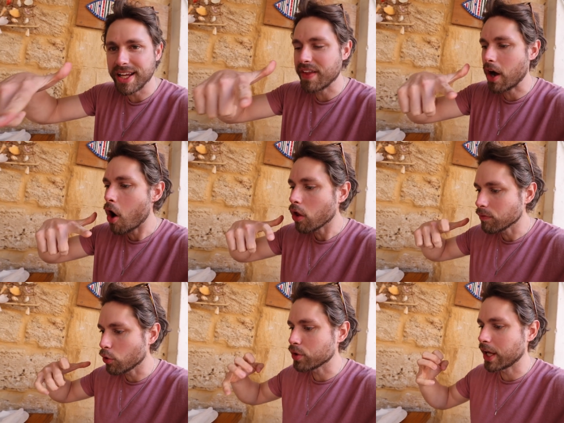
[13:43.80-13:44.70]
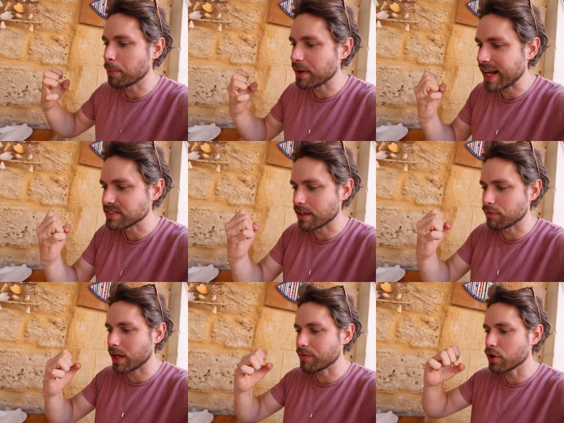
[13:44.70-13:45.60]
in the olive oil to help enhance that
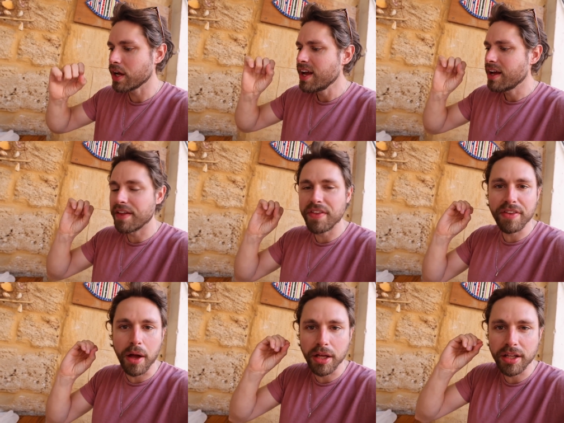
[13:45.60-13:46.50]
flavor. And then the